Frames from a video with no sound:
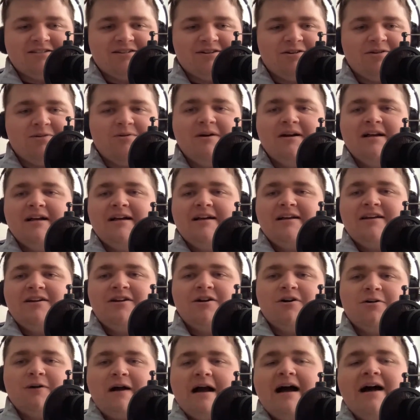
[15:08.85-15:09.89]
So,
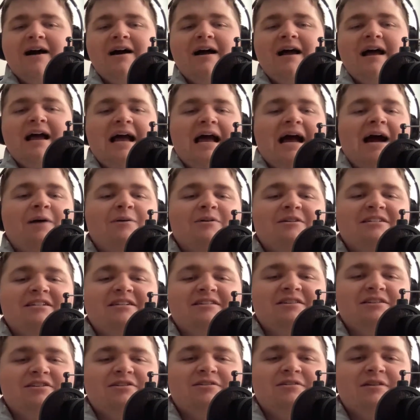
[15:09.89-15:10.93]
how is
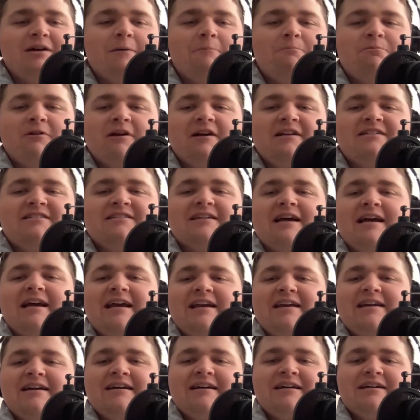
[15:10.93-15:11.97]
it that a place like,